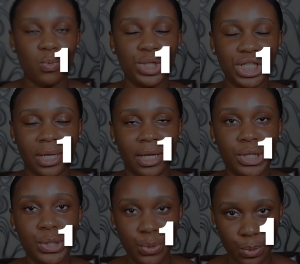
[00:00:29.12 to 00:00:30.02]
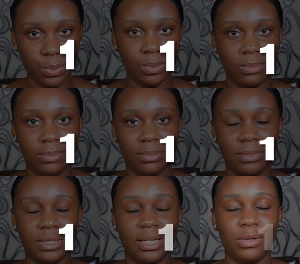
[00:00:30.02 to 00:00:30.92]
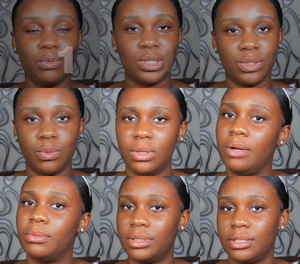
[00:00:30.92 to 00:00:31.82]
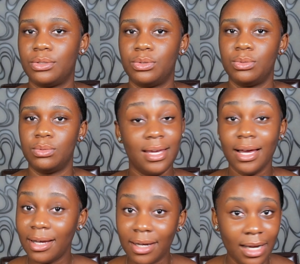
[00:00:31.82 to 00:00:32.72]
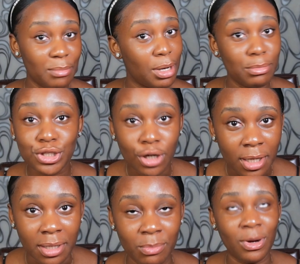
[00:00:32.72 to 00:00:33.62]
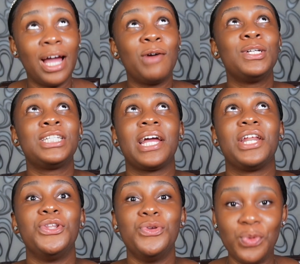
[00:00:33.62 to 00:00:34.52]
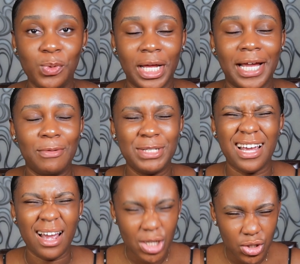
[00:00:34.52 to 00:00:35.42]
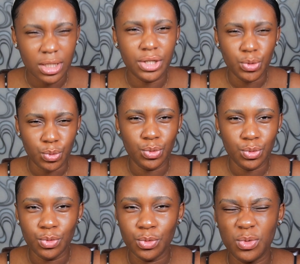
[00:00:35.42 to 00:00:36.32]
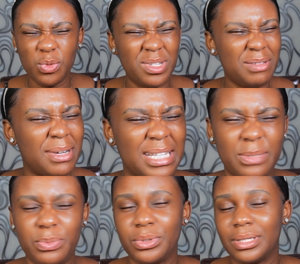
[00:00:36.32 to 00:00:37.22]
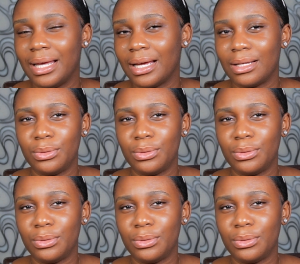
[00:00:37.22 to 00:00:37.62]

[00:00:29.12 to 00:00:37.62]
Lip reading: wish I knew that it wasn't what I wanted to do. Yeah, it might be shocking, but I wish I knew. Like, I wish I actually knew, knew within my spirit. Like,